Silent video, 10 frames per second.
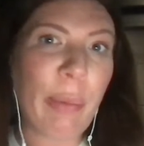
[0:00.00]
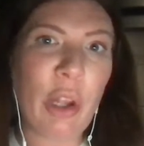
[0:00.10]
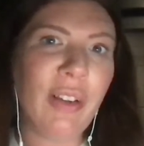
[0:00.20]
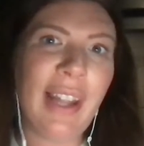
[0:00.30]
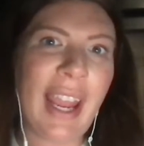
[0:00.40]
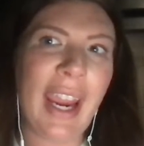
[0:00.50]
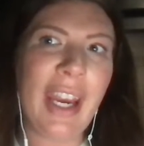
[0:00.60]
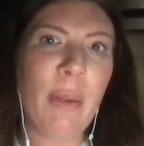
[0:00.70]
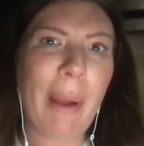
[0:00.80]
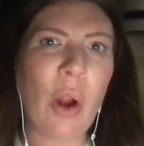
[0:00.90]

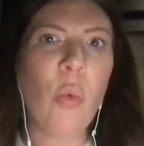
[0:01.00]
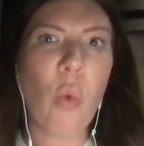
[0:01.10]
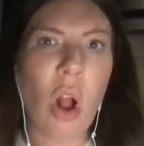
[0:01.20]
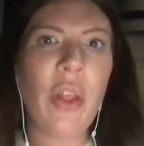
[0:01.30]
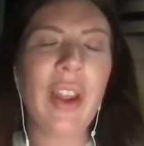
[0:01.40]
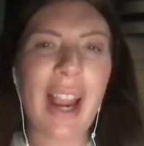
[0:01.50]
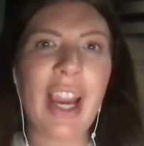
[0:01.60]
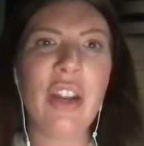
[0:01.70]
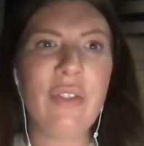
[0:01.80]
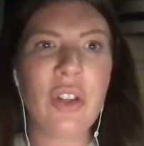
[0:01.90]
online about what they're
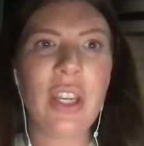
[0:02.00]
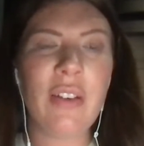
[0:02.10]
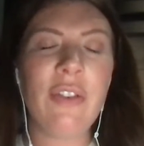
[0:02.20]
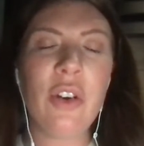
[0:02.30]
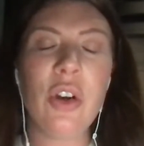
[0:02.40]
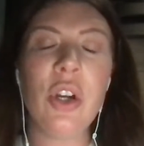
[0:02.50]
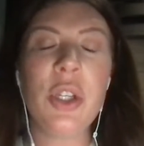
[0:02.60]
kind of looking for.